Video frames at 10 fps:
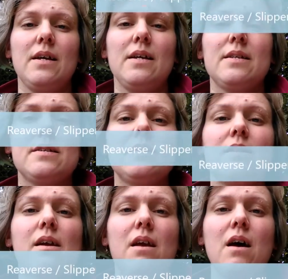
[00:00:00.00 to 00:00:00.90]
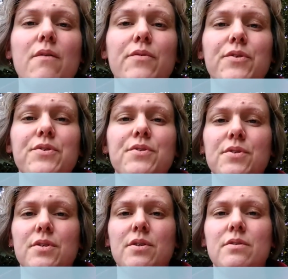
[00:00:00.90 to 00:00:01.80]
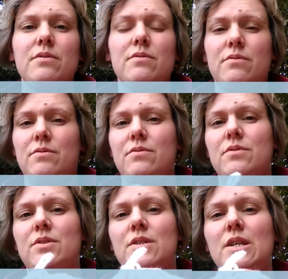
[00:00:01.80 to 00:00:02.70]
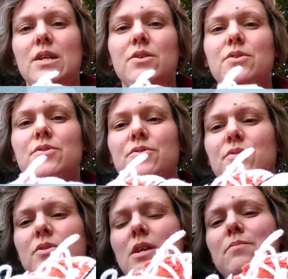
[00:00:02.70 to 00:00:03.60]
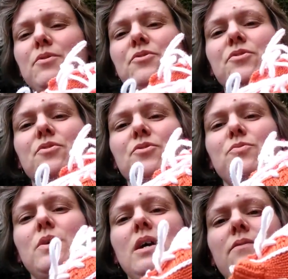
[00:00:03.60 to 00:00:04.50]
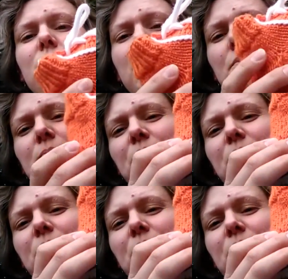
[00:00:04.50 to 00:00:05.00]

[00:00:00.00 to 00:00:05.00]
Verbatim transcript: It's the Reaverse sneakers, slipper socks, whatever.